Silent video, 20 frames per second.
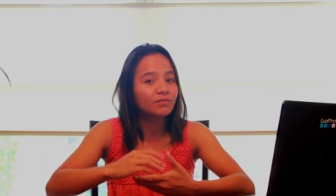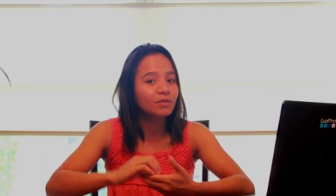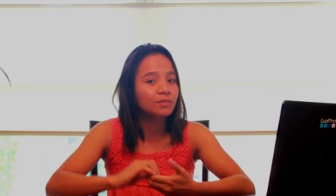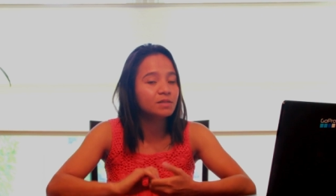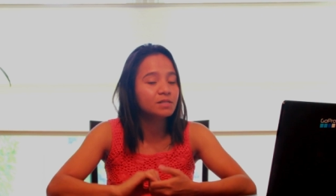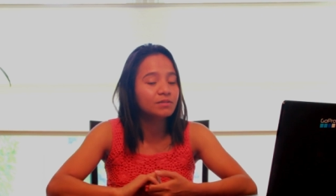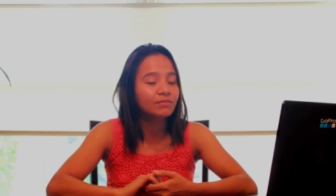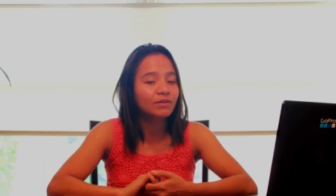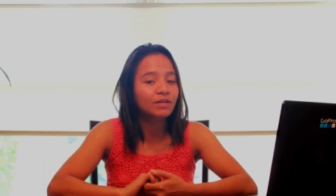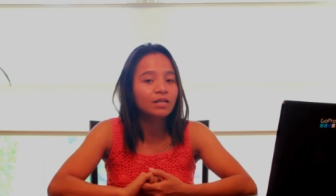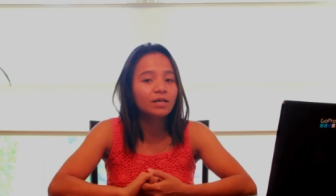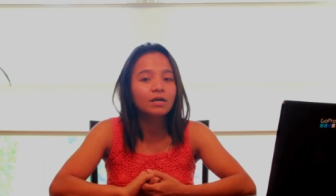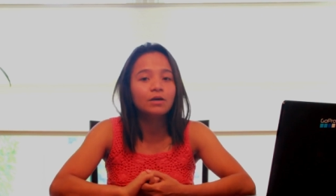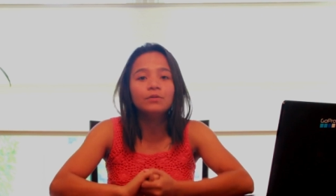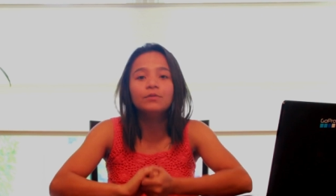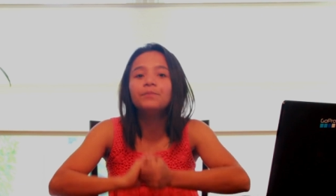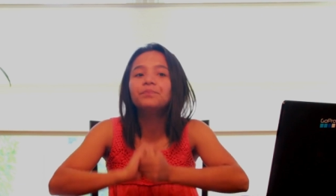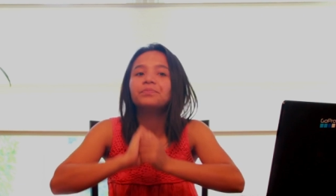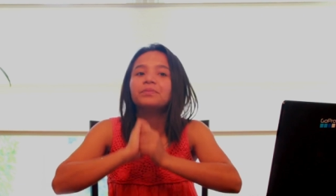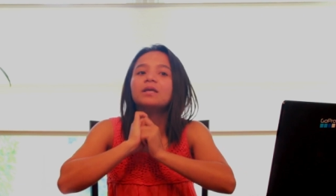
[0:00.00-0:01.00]
from this
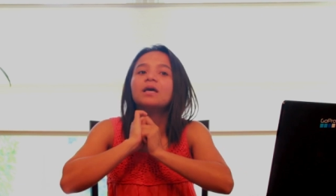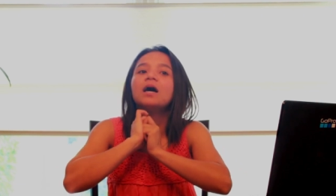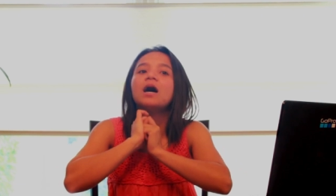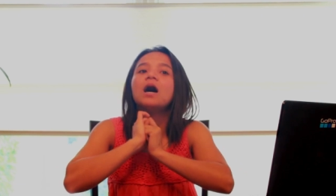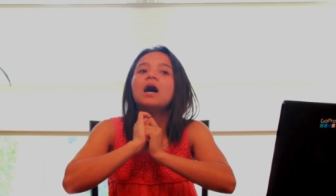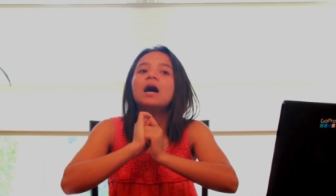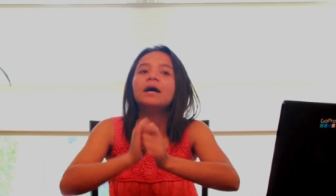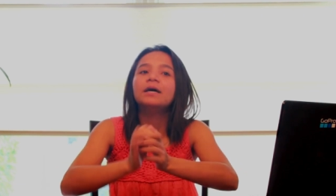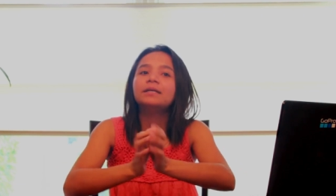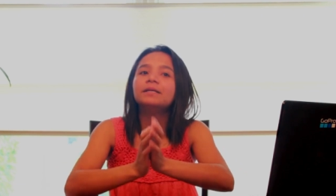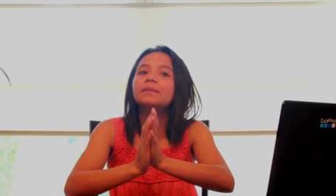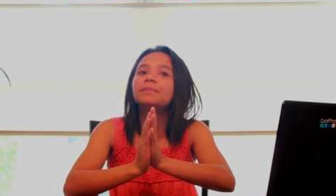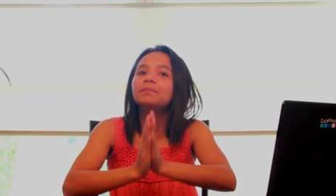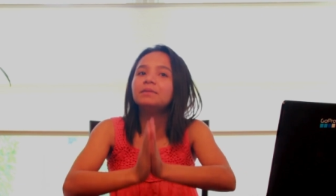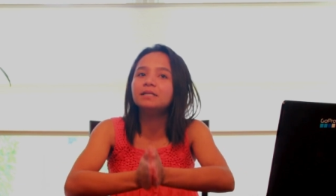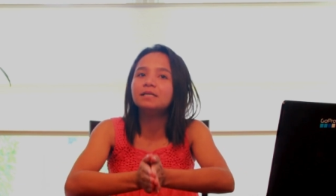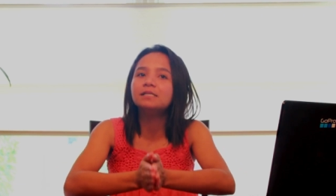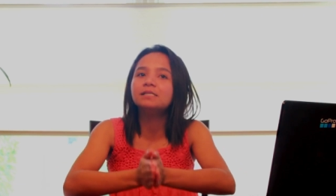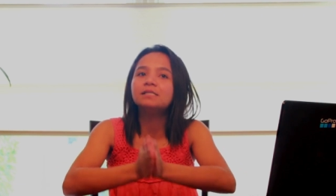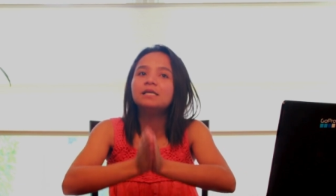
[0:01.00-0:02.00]
video and uh,
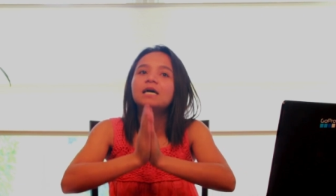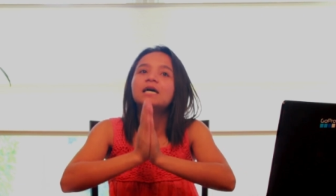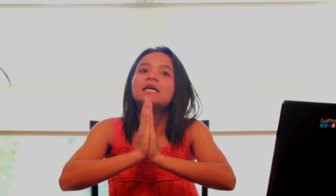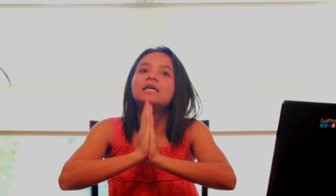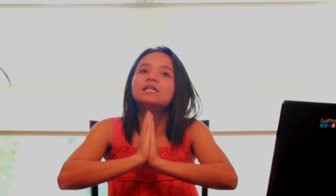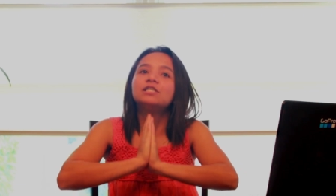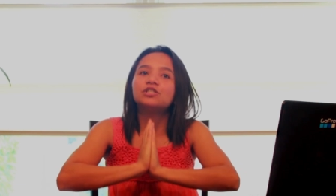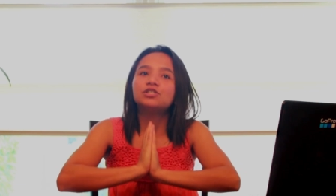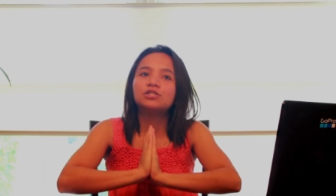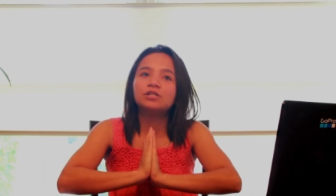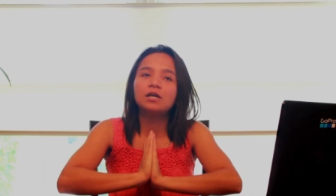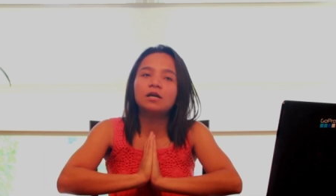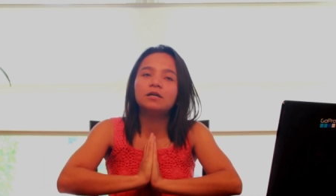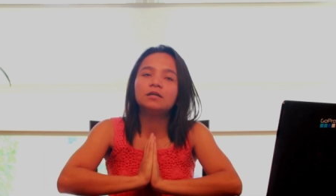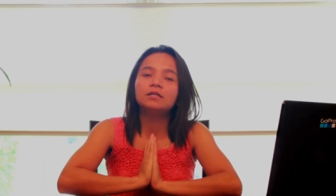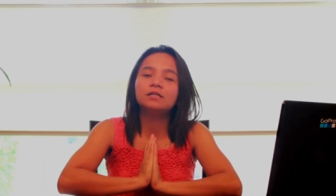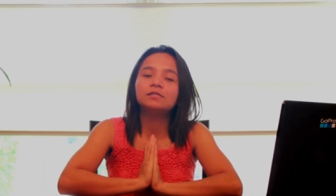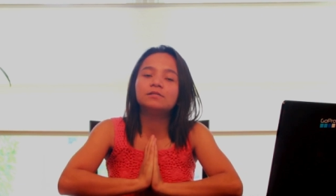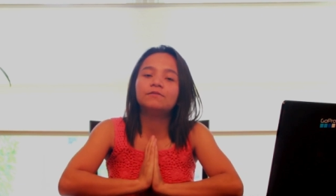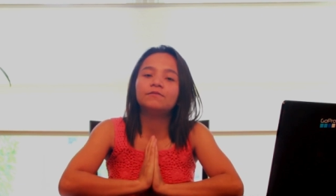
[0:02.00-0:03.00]
please
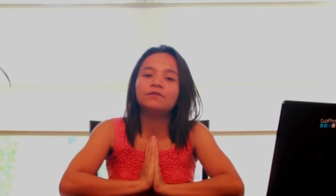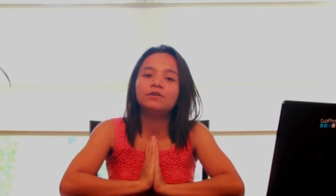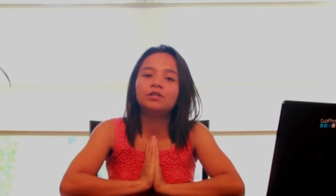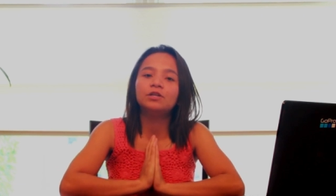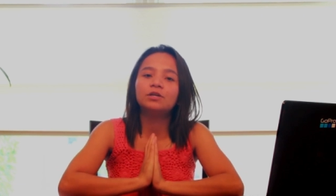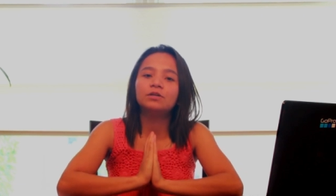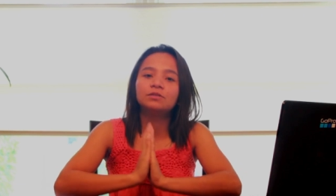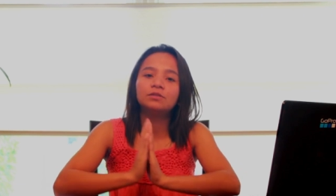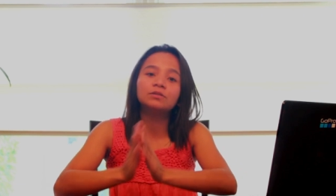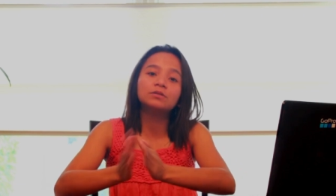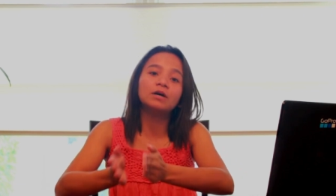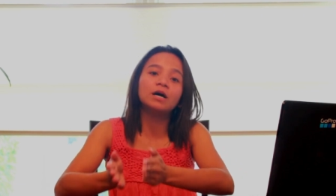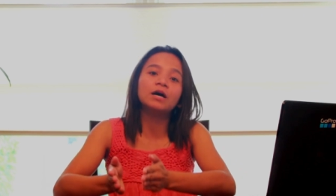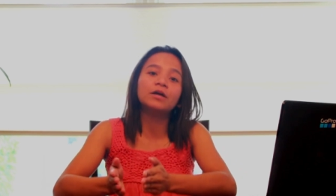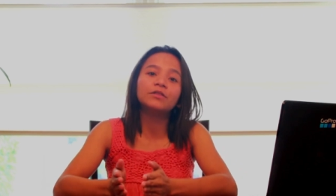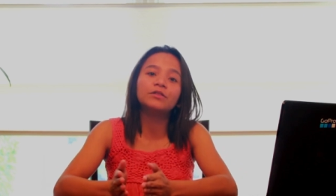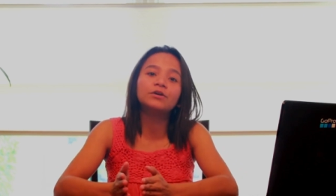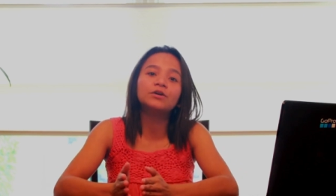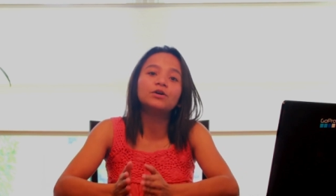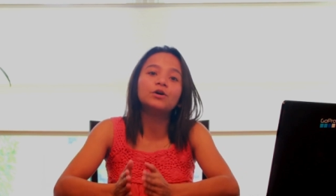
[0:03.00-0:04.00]
share this video to
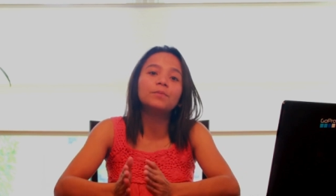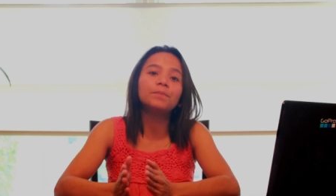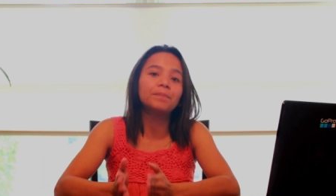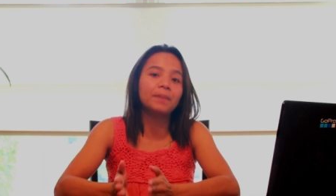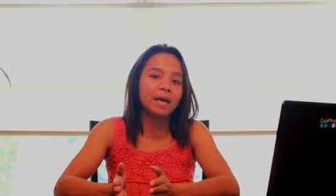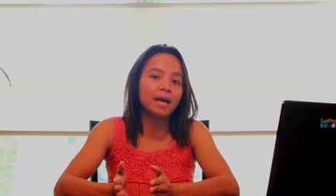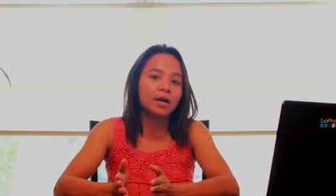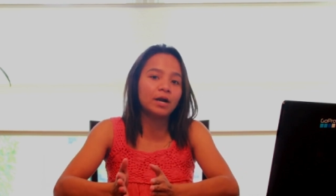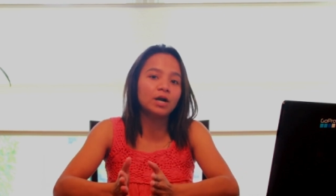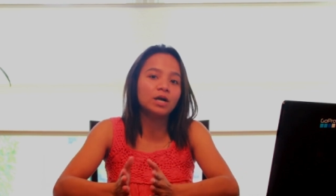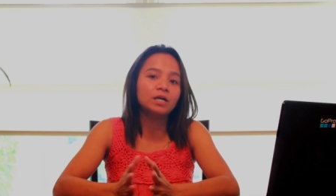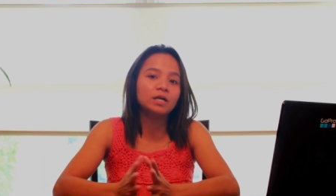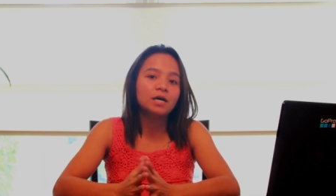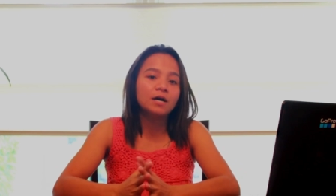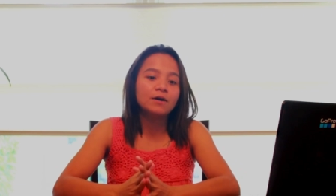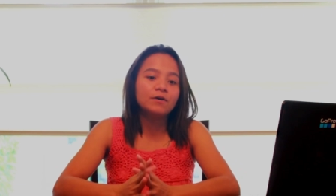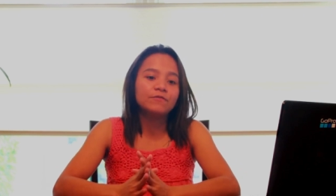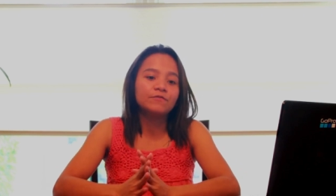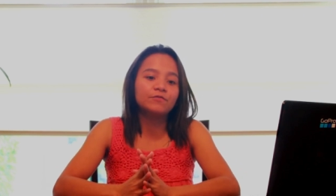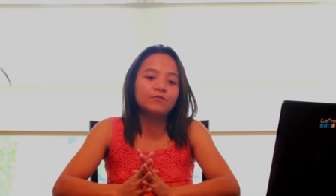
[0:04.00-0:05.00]
other au pair
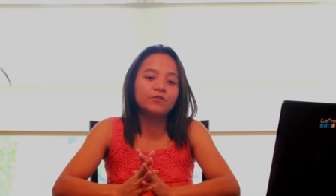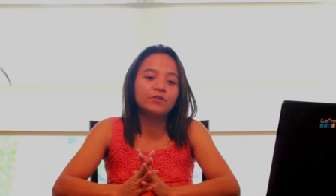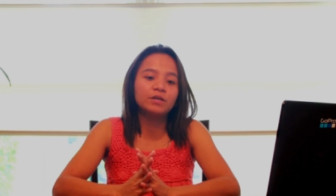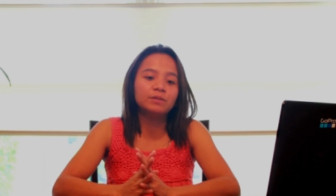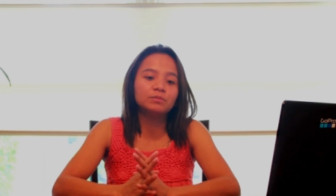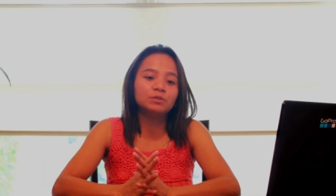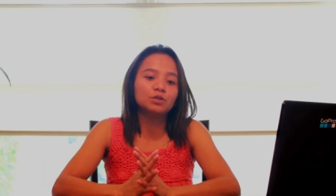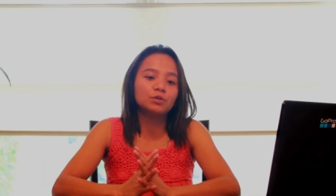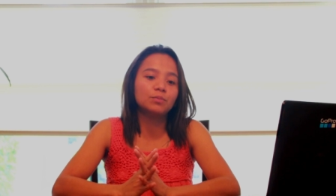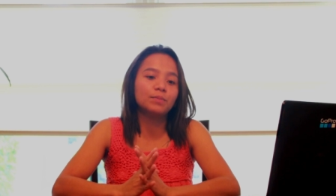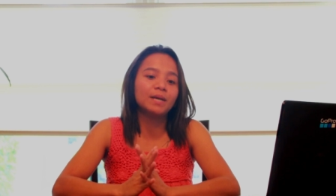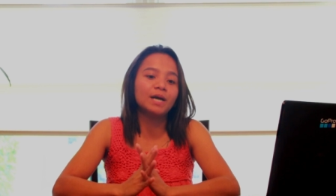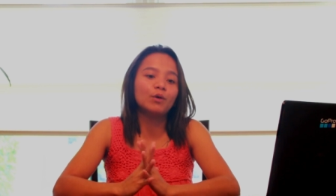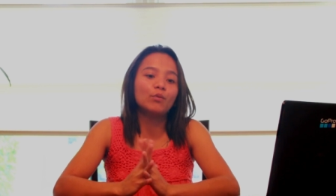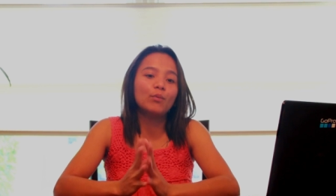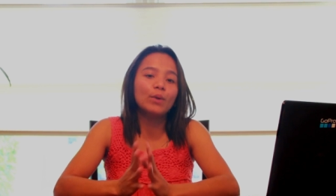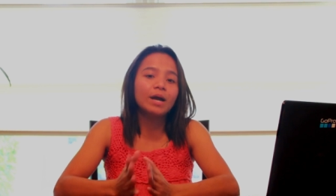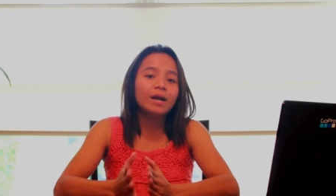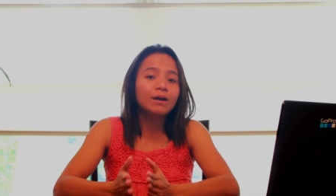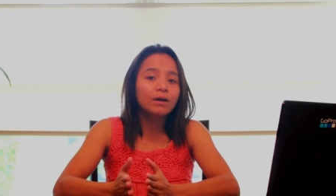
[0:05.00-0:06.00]
for them to be
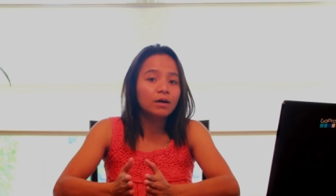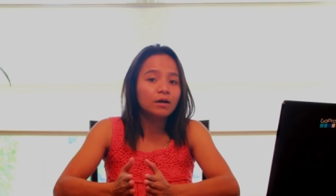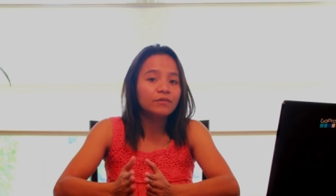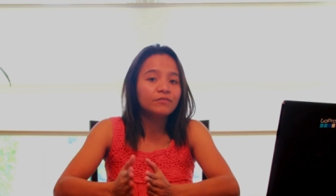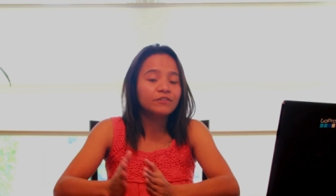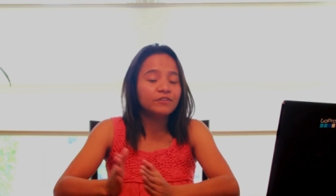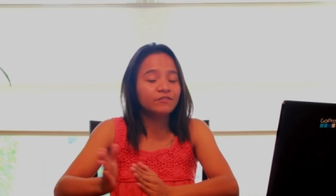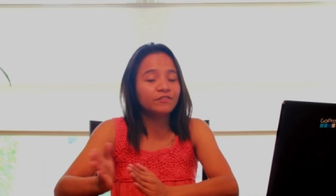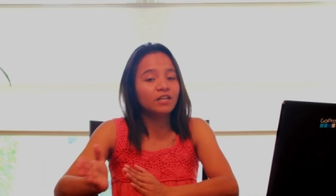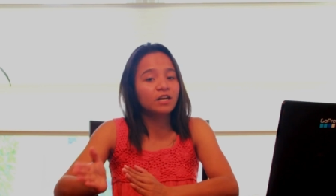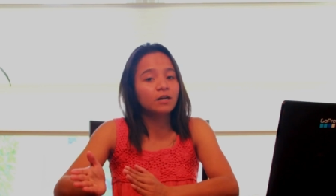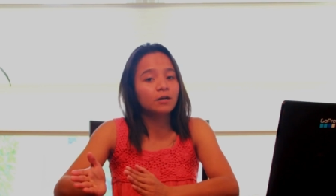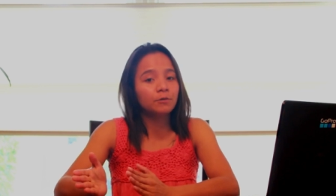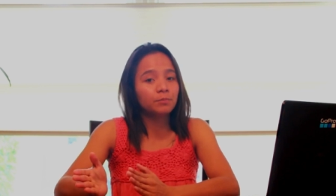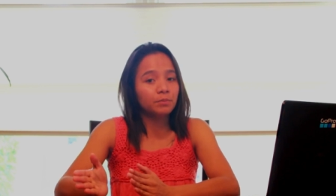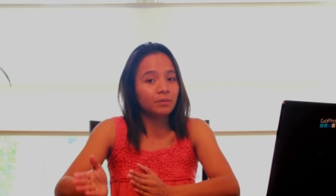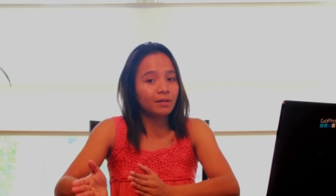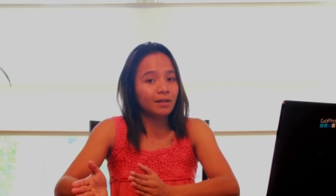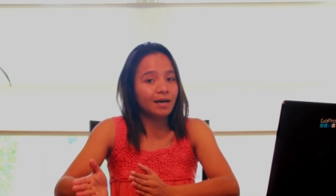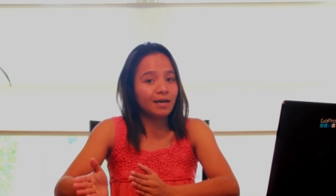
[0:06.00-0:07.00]
aware of if they're
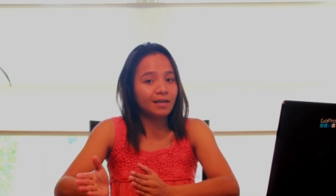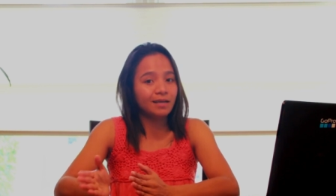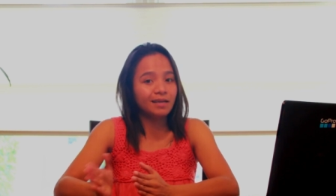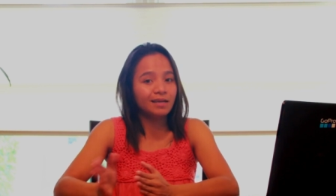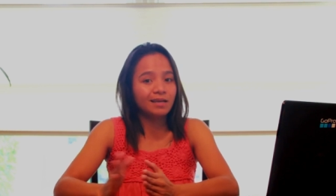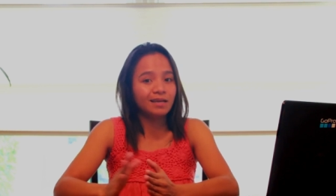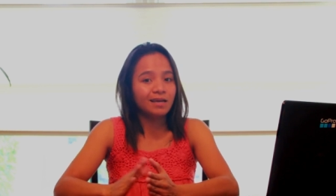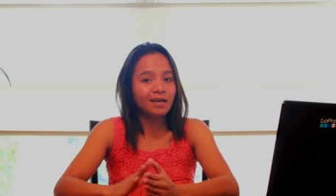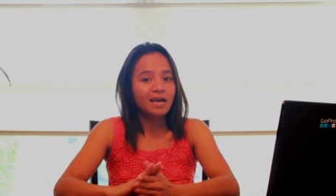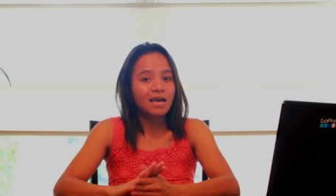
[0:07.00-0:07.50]
applying